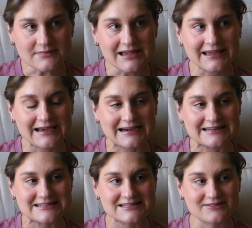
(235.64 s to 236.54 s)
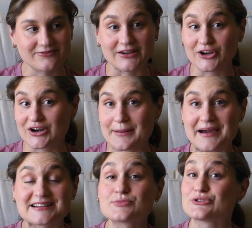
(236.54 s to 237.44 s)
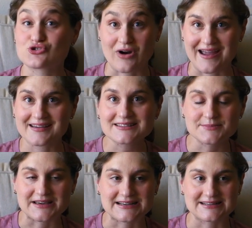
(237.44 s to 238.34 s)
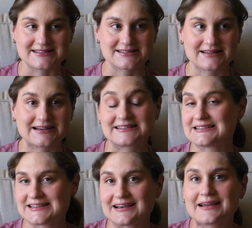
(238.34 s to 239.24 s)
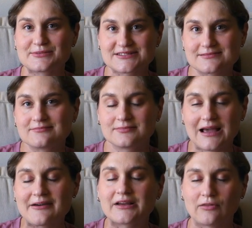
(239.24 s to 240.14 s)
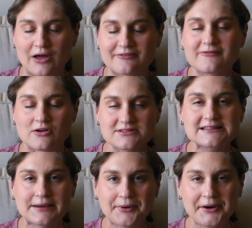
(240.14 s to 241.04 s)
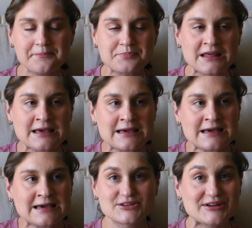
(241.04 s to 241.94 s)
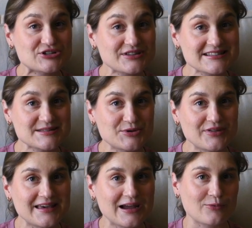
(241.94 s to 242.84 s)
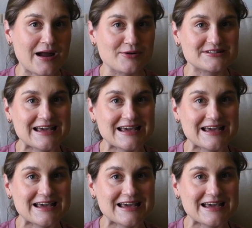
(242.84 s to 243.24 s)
and figured I might as well try it because, as I said, I was having a lot of false labor. So I took the smoothie around